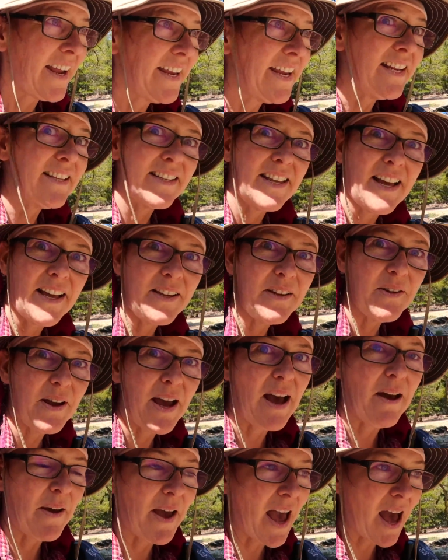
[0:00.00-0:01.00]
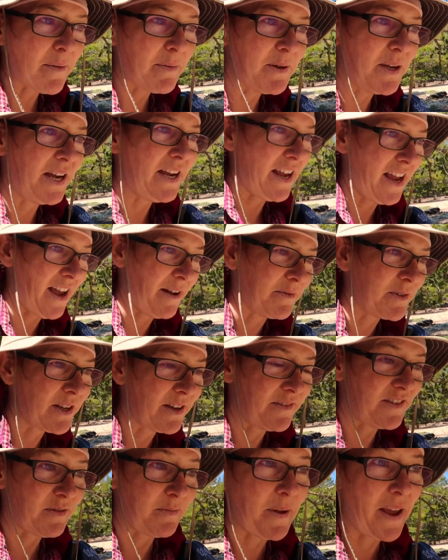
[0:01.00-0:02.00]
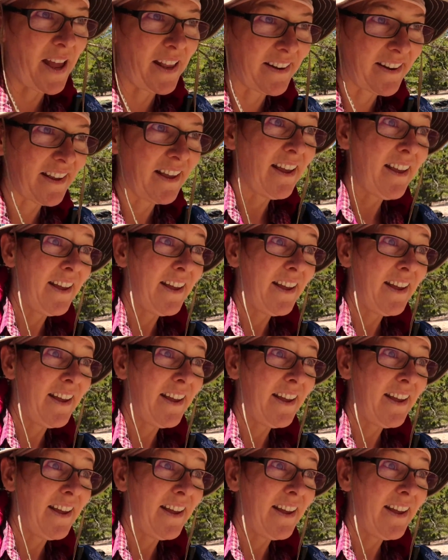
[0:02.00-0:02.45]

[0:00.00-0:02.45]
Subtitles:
I can't tell you how happy I am to have spent